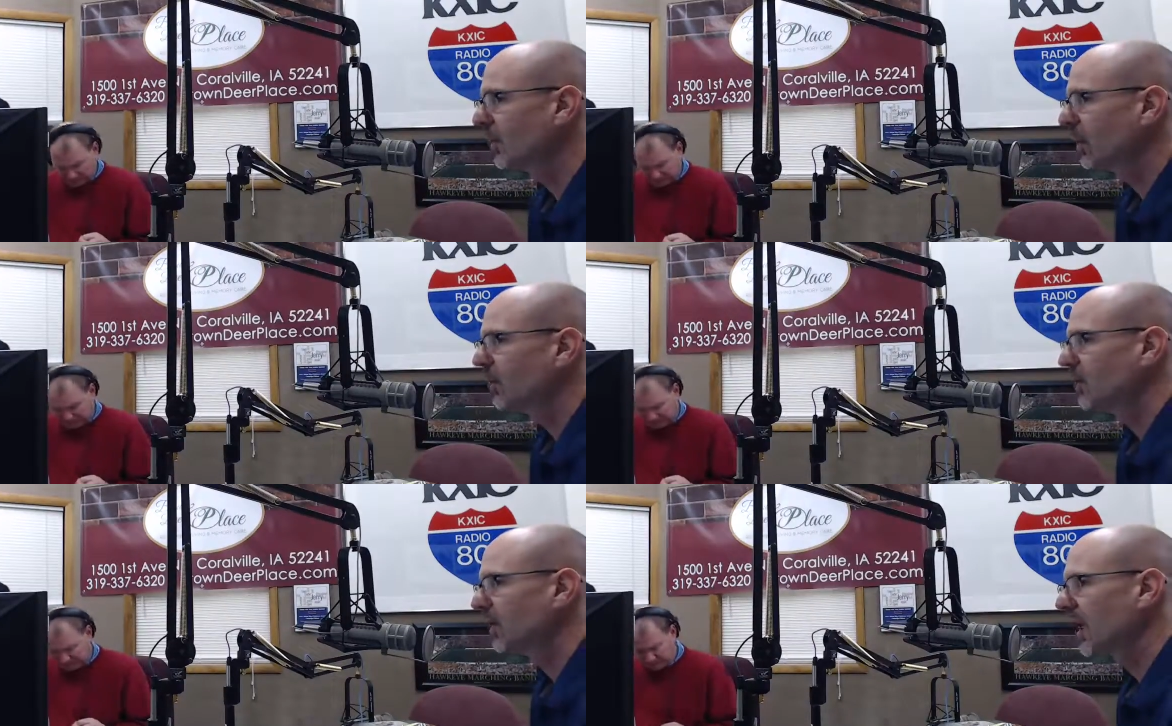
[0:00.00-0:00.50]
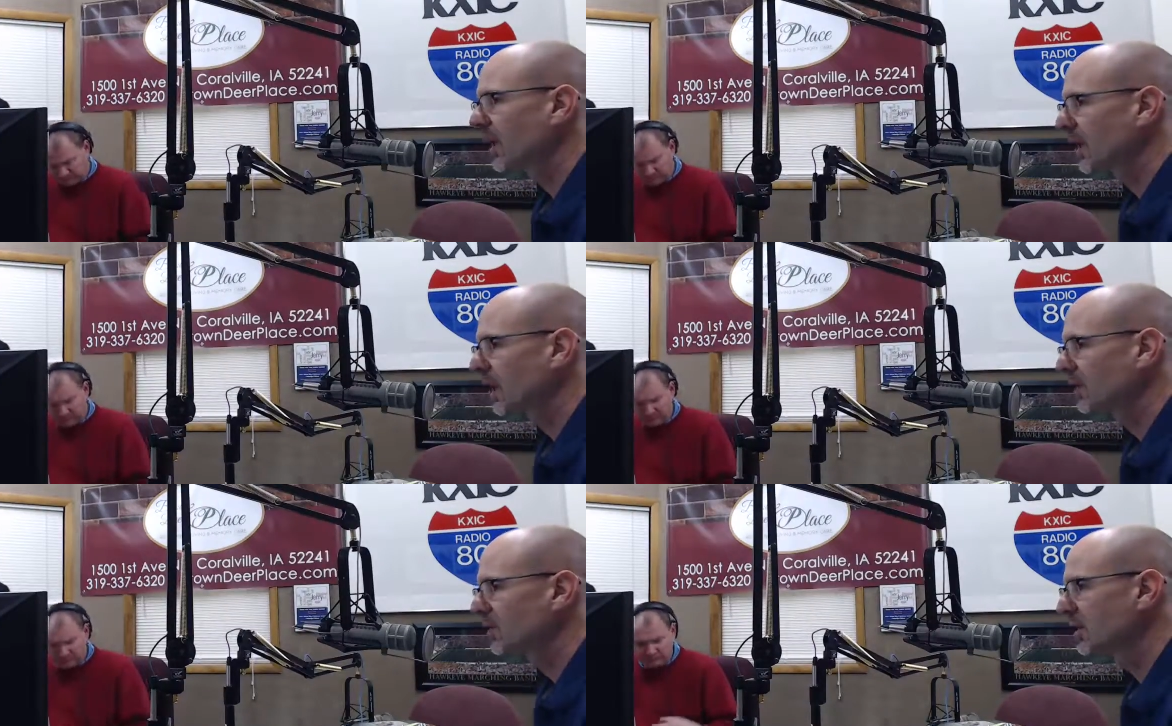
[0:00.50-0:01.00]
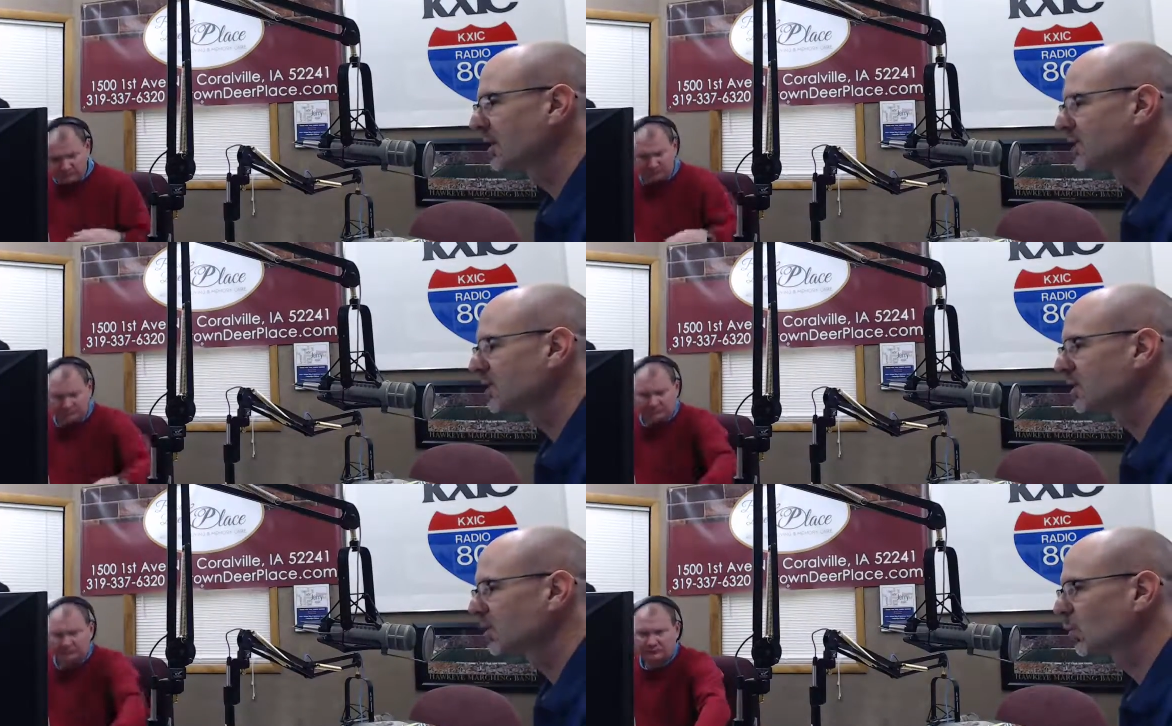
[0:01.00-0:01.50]
Speaker 1: dog with a lot of energy
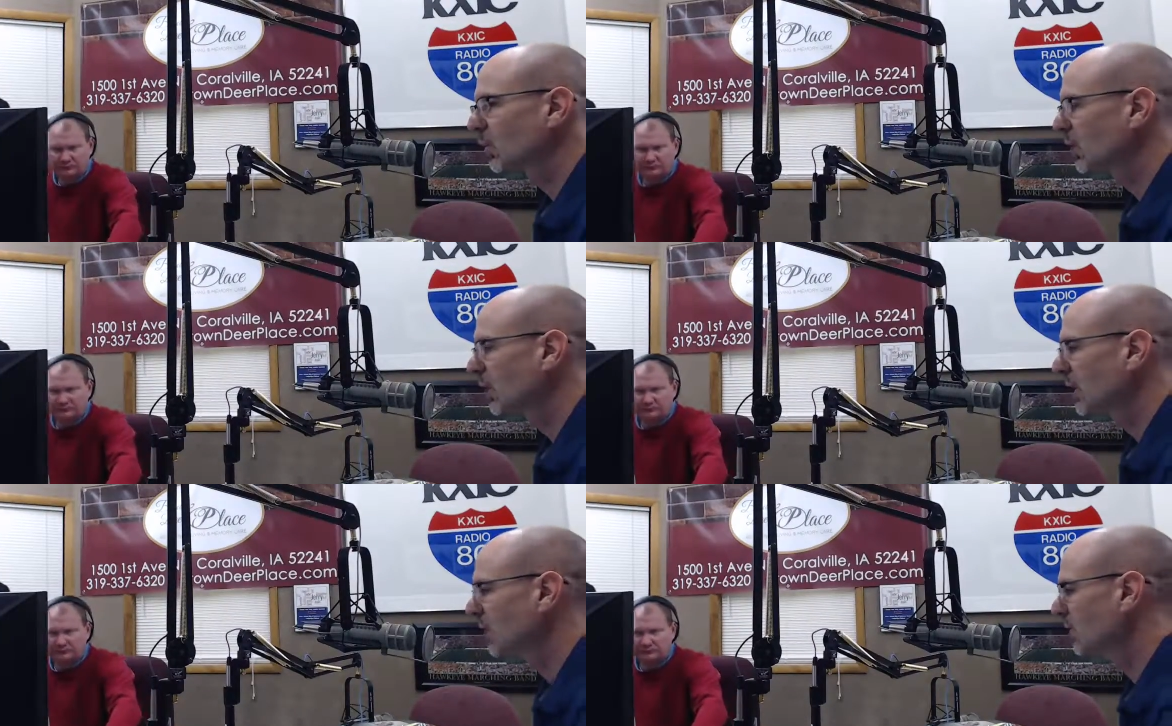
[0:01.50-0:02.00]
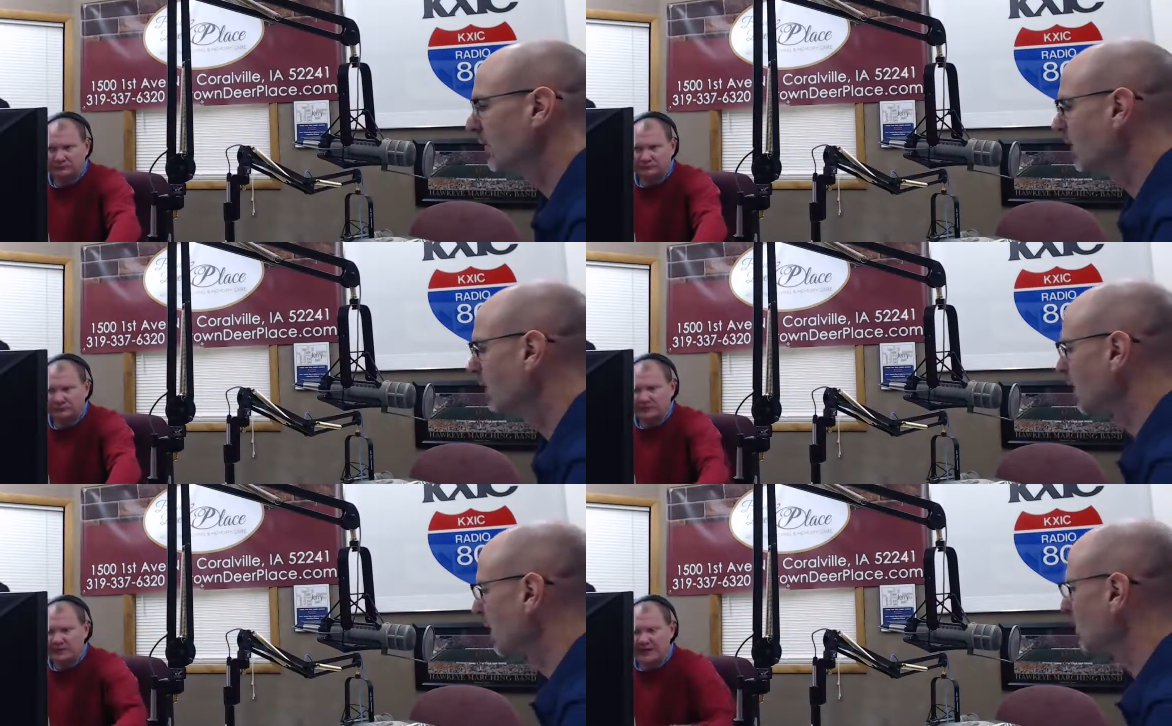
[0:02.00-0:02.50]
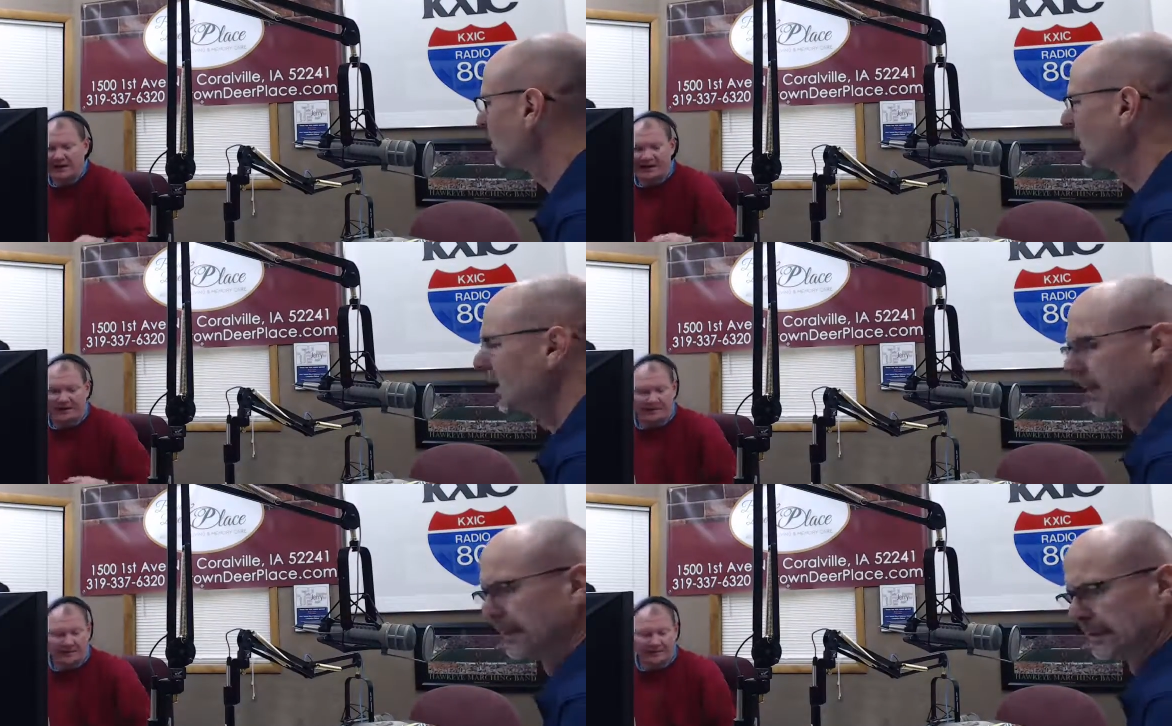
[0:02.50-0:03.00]
because they're just real playful. So and
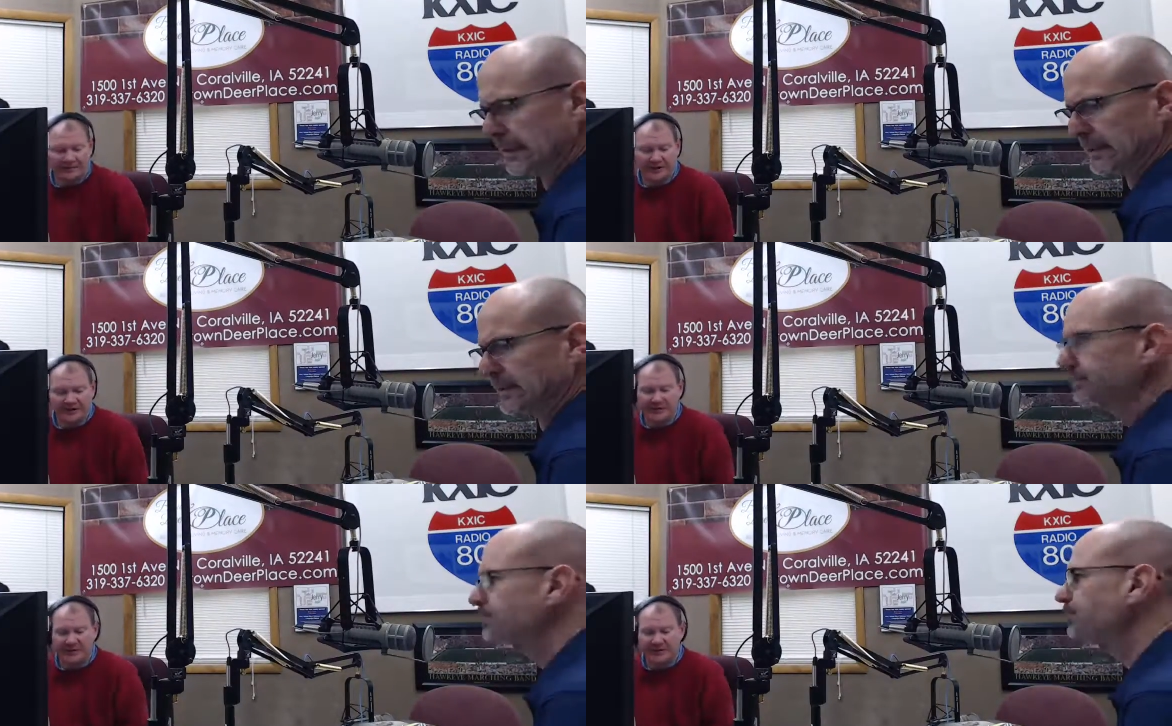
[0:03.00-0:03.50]
I have a friend who